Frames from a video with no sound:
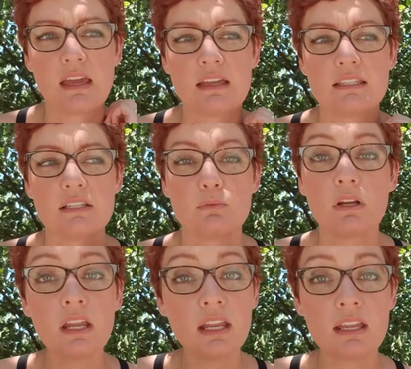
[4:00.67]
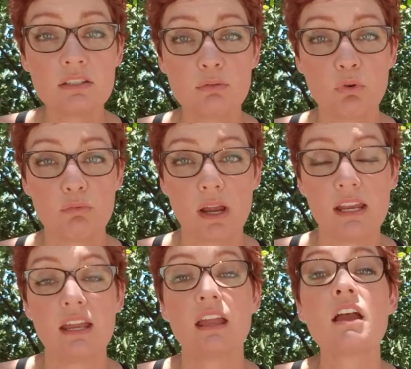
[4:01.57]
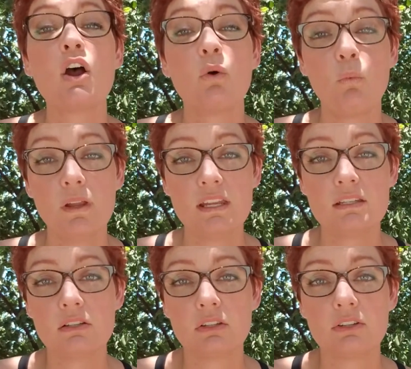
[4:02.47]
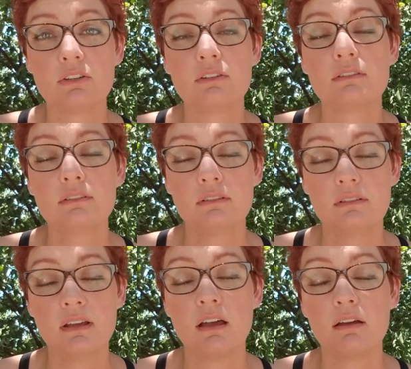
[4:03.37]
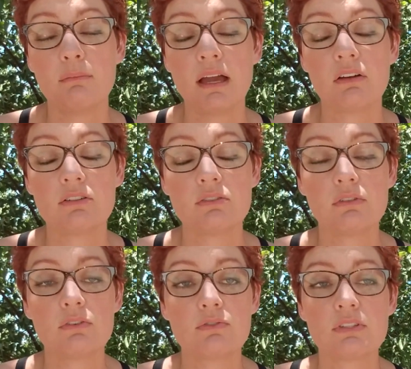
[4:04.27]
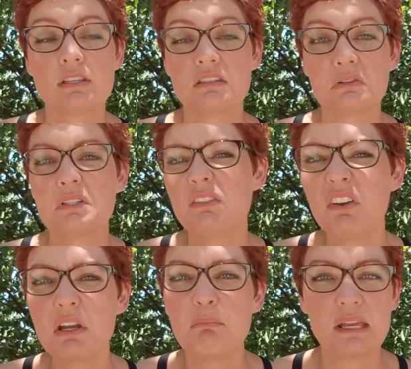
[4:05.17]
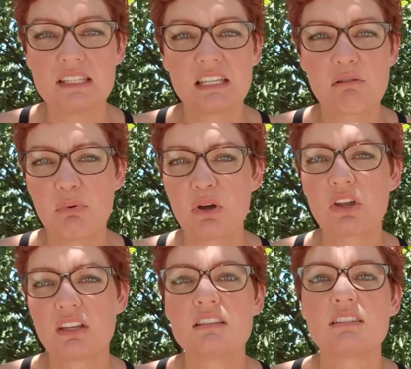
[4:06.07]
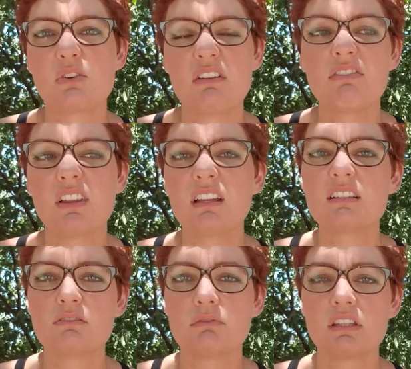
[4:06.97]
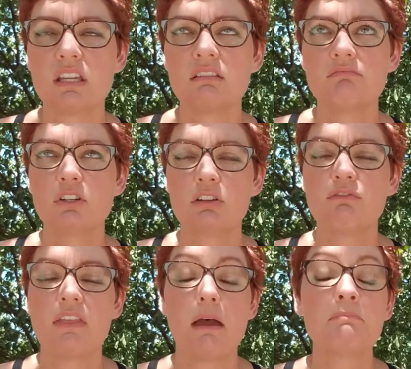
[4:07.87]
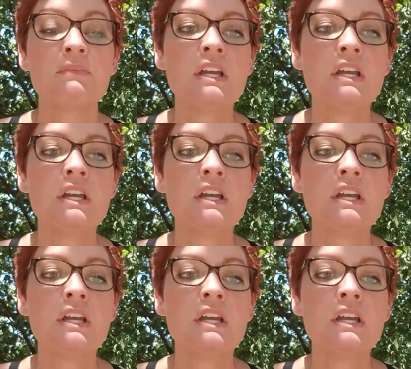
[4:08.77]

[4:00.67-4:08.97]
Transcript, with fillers: that, since we're getting into more writing, we need to learn how to do those. And so it's a very basic book, and so I feel like it's really good for that.